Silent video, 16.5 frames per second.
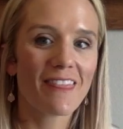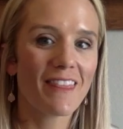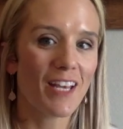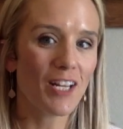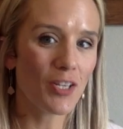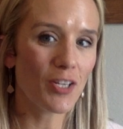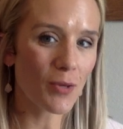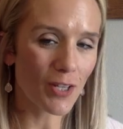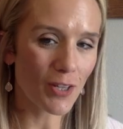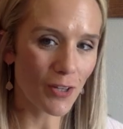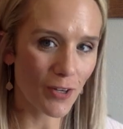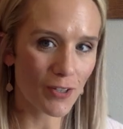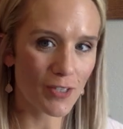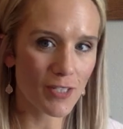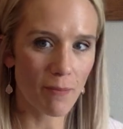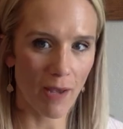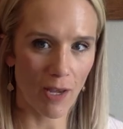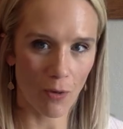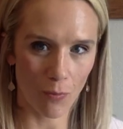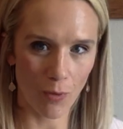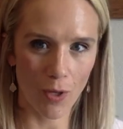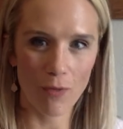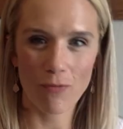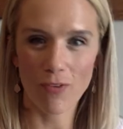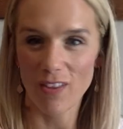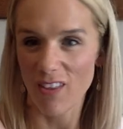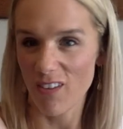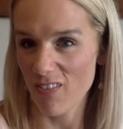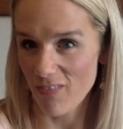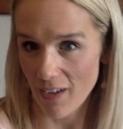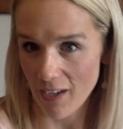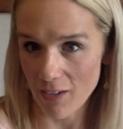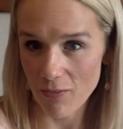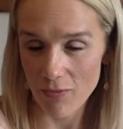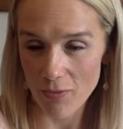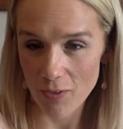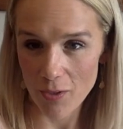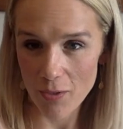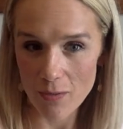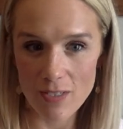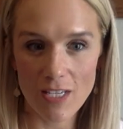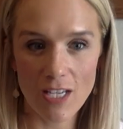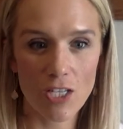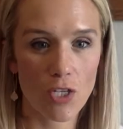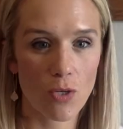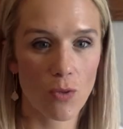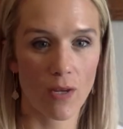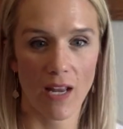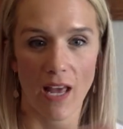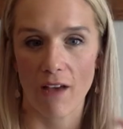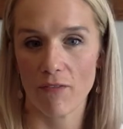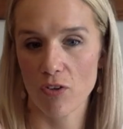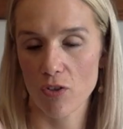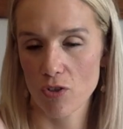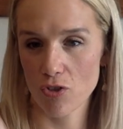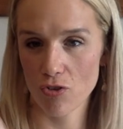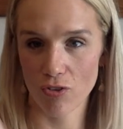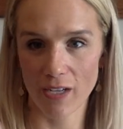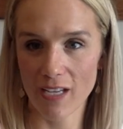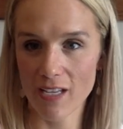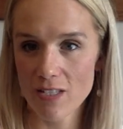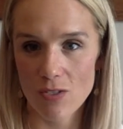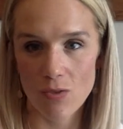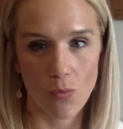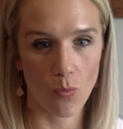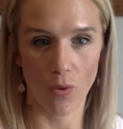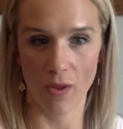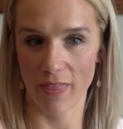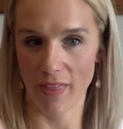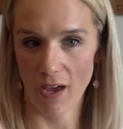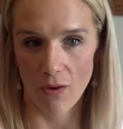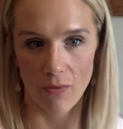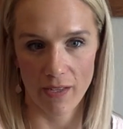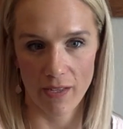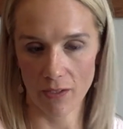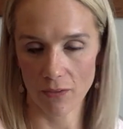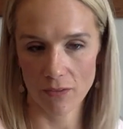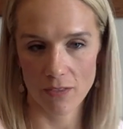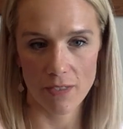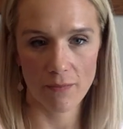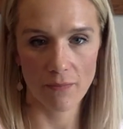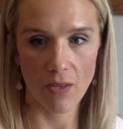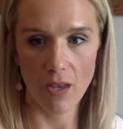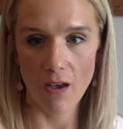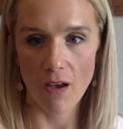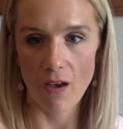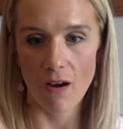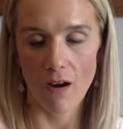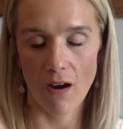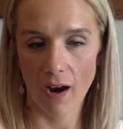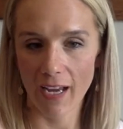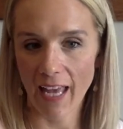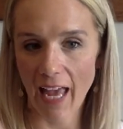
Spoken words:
then you can learn to make room for the fun foods and you can have your treats without guilt. All right,